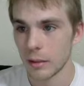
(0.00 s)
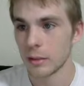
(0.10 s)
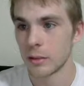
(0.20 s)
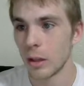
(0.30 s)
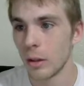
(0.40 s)

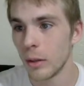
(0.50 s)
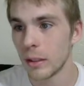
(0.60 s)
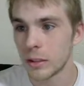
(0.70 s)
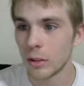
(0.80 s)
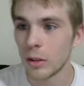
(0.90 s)
So
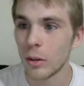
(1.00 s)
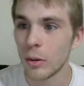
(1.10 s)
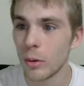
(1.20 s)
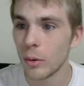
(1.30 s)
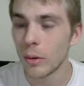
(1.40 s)
it's the
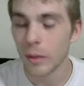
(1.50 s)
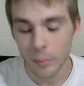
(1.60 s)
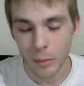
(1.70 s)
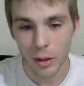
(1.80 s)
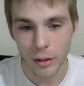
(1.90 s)
Total
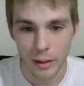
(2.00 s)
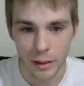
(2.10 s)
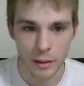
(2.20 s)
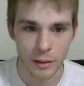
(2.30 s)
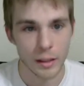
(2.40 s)

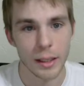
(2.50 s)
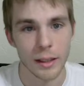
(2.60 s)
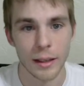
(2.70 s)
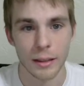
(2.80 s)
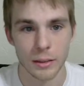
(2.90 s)
Market
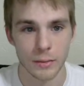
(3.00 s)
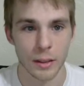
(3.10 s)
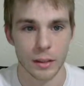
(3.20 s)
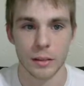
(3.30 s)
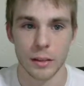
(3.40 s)
Index
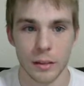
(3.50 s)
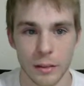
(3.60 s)
Fund.